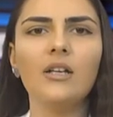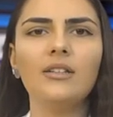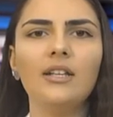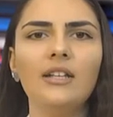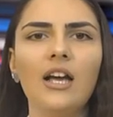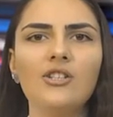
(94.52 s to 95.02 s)

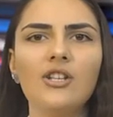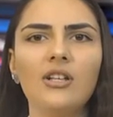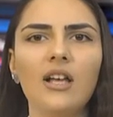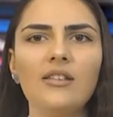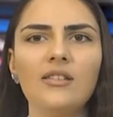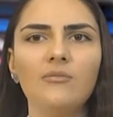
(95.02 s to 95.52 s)
the National
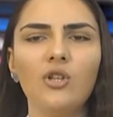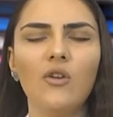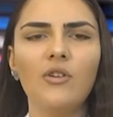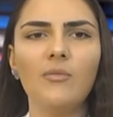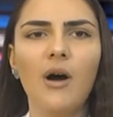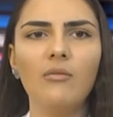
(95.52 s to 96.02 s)
Assembly of
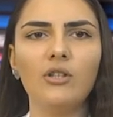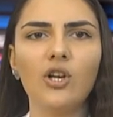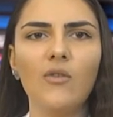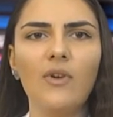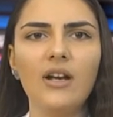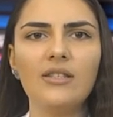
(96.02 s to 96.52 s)
Republic
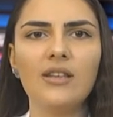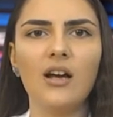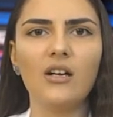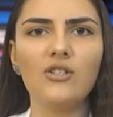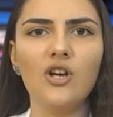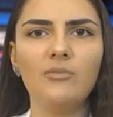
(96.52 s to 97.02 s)
of
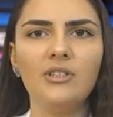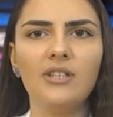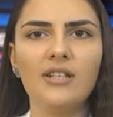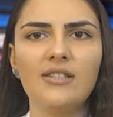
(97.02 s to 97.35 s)
Artsakh adopted a